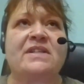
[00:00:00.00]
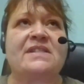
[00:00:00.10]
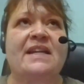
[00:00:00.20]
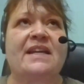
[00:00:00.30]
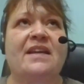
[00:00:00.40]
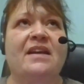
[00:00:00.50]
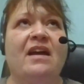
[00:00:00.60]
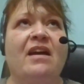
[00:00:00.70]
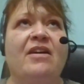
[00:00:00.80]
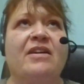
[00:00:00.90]
like
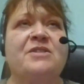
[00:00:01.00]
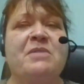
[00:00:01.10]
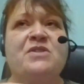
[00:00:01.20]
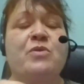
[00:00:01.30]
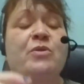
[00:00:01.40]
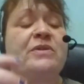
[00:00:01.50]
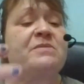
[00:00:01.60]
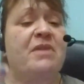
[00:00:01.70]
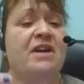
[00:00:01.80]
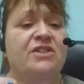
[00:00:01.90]
a space where we
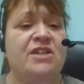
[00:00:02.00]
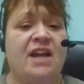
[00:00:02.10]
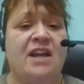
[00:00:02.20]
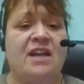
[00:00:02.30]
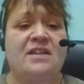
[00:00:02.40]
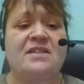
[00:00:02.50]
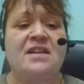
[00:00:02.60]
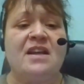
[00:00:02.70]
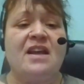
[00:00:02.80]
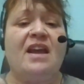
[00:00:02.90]
smudge and
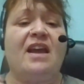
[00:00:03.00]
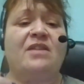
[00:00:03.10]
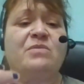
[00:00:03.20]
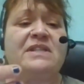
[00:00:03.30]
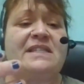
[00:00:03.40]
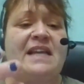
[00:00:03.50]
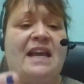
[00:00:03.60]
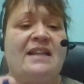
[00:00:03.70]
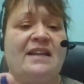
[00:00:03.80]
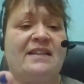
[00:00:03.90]
we
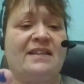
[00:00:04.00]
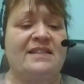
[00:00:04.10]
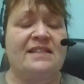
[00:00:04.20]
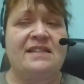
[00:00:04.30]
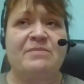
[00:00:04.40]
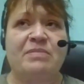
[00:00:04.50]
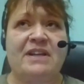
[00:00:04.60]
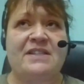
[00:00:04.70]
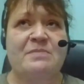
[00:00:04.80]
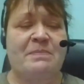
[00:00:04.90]
say, like, this is a
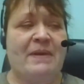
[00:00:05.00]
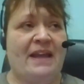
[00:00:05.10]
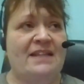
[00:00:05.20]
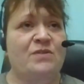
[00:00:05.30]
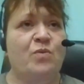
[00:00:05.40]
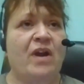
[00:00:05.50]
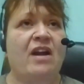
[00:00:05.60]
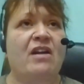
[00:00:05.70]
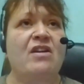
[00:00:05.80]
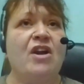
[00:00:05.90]
space
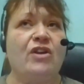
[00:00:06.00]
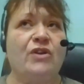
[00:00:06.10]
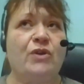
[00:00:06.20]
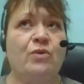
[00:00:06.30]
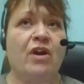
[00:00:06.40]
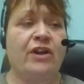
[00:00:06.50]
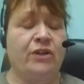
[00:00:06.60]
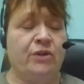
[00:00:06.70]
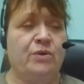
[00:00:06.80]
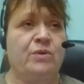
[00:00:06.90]
where you are
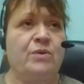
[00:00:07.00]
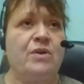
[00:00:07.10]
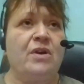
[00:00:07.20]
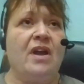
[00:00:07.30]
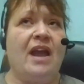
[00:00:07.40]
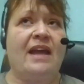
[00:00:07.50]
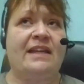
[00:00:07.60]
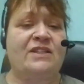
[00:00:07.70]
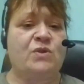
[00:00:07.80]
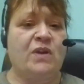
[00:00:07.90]
you,
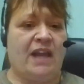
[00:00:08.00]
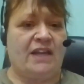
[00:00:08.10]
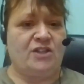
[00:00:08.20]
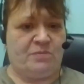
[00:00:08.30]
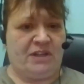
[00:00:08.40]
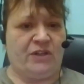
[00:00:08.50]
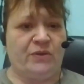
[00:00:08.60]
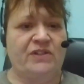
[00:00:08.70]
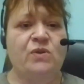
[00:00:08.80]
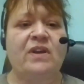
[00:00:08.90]
and it's okay to be
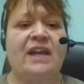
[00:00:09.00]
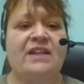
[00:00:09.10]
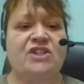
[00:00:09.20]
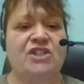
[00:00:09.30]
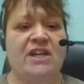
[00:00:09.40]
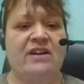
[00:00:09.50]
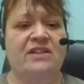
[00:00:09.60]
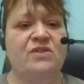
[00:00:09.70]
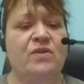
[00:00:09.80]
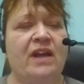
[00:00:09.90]
you. It's okay to share.
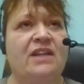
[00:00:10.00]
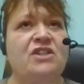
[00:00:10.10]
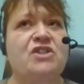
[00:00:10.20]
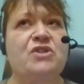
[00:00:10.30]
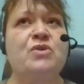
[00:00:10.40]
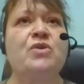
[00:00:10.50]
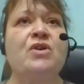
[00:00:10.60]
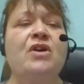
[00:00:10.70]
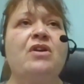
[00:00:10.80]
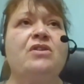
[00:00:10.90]
It's okay to
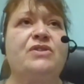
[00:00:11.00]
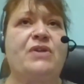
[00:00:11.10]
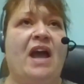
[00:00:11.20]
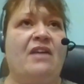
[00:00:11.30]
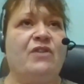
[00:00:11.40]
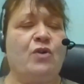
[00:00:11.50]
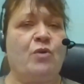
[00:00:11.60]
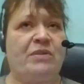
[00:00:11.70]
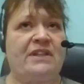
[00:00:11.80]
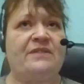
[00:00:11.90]
have your
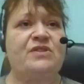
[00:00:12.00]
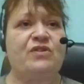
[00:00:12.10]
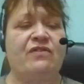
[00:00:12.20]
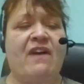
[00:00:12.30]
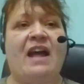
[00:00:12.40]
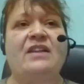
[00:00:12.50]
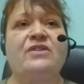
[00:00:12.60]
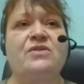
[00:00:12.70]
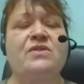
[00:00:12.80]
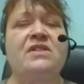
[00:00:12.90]
own beliefs, your
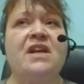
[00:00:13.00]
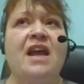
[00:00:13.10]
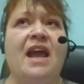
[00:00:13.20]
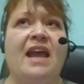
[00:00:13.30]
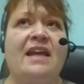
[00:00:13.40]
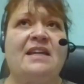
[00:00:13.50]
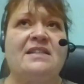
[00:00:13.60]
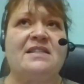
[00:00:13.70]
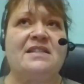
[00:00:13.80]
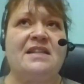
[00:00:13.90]
values,
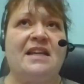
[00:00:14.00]
and